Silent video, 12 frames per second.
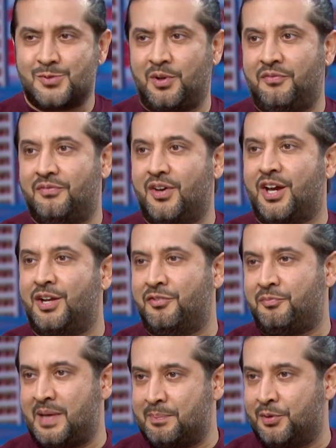We've heard of
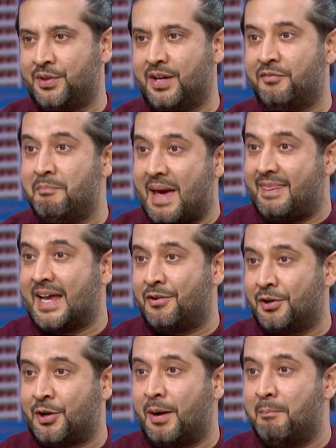people that have met there
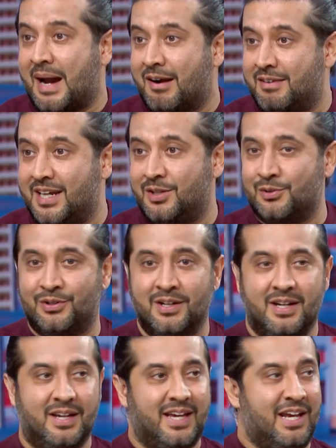and got married or
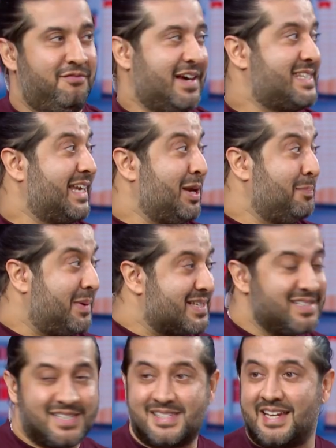invested in
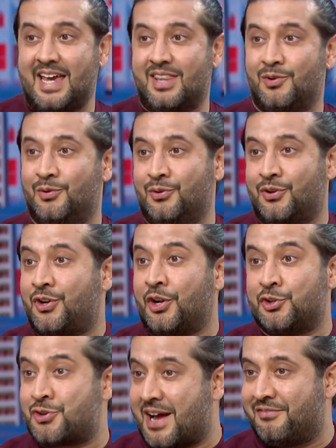business together or gone
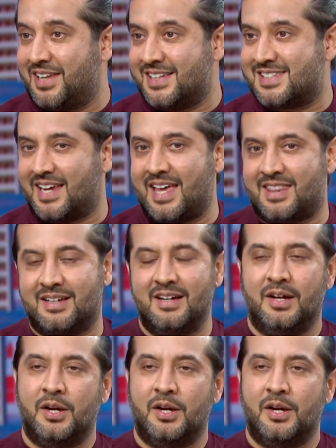traveling together,